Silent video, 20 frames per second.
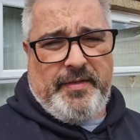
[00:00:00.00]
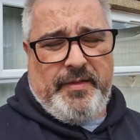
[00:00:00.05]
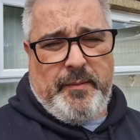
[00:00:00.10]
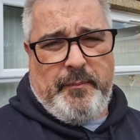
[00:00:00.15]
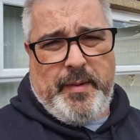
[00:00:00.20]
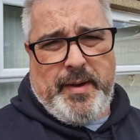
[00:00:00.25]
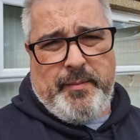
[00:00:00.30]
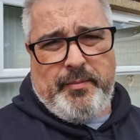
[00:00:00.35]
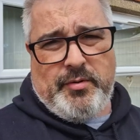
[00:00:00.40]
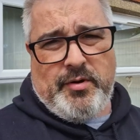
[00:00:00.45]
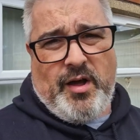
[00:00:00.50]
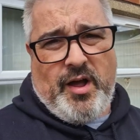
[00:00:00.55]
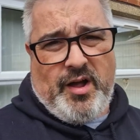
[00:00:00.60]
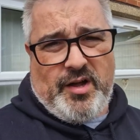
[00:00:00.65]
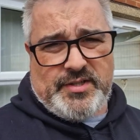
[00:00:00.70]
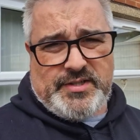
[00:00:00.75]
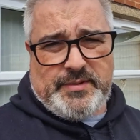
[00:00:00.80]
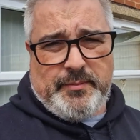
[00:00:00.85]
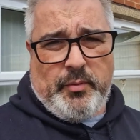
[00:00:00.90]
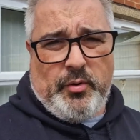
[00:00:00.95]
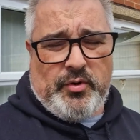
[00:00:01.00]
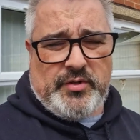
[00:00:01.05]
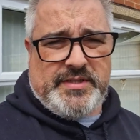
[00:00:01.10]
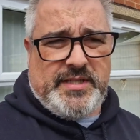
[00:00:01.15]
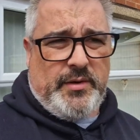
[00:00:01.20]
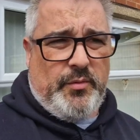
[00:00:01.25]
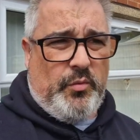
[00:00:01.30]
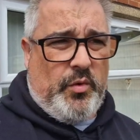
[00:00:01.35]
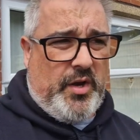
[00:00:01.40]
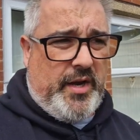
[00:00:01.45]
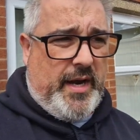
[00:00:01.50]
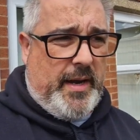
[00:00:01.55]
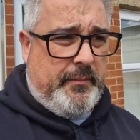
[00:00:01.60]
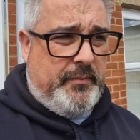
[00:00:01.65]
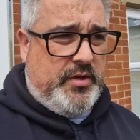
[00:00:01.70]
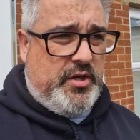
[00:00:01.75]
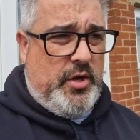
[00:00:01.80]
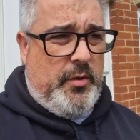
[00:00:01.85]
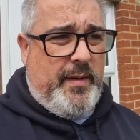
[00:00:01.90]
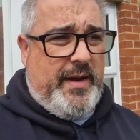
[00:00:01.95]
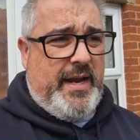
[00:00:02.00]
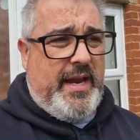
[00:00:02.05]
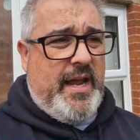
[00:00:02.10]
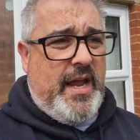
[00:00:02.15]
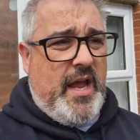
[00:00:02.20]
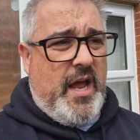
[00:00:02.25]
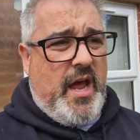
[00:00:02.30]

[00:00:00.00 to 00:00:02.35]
that people are supporting what I'm doing.